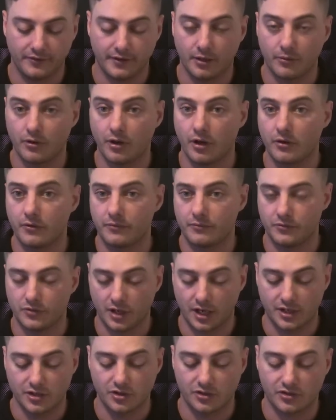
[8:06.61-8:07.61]
There were no
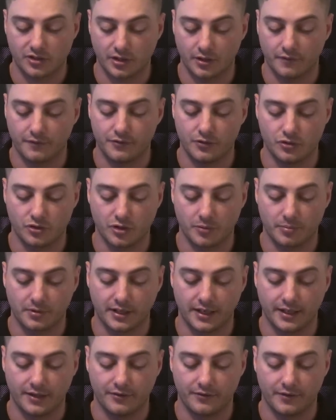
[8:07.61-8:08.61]
changes to the future
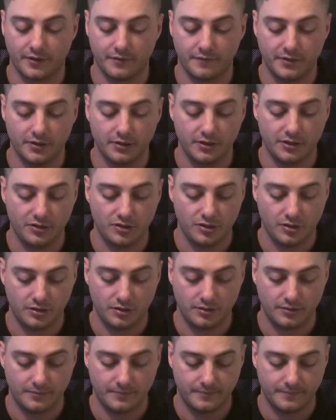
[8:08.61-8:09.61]
plans for the village.